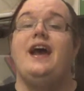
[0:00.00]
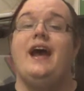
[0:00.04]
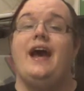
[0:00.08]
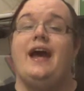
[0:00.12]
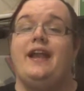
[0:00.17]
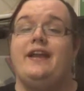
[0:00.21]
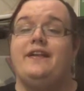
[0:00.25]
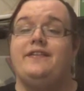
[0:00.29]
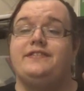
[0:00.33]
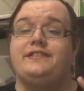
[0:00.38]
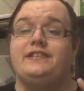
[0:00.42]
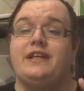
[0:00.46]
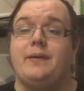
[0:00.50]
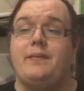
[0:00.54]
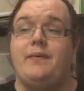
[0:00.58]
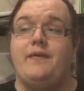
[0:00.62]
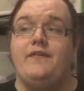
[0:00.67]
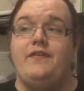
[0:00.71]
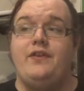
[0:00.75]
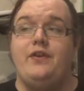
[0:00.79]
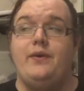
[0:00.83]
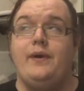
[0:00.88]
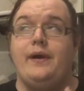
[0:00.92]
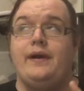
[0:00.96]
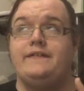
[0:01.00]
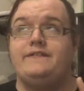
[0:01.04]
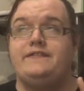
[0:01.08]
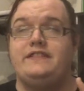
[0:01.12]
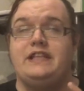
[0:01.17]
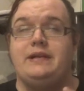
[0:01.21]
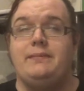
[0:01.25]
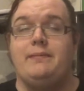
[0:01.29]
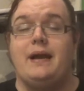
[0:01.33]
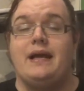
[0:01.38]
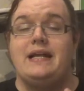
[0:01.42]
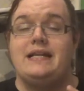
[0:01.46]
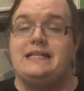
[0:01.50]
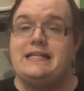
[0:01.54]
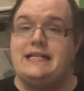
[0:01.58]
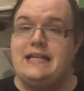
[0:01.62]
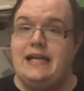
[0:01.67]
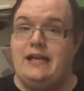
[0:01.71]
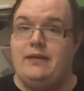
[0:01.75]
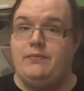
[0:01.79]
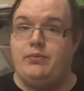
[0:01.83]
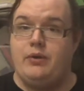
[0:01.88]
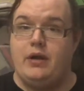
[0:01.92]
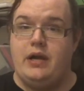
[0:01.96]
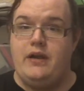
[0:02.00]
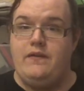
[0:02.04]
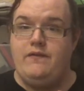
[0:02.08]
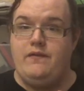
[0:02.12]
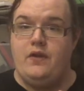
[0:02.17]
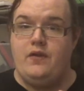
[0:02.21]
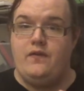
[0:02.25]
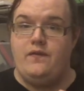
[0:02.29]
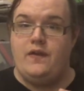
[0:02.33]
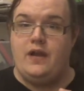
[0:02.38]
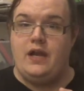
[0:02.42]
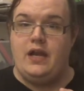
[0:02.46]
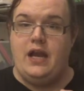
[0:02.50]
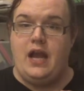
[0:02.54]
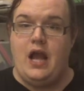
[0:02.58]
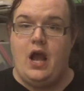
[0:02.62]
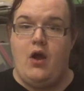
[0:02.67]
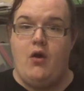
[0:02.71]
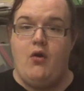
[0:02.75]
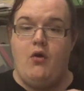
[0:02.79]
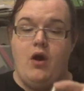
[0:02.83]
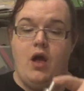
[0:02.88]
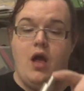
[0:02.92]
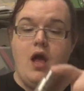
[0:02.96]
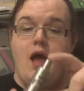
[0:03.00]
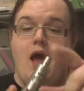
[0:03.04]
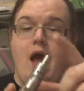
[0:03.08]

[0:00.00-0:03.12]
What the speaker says: and if some of you have seen my sneak preview video,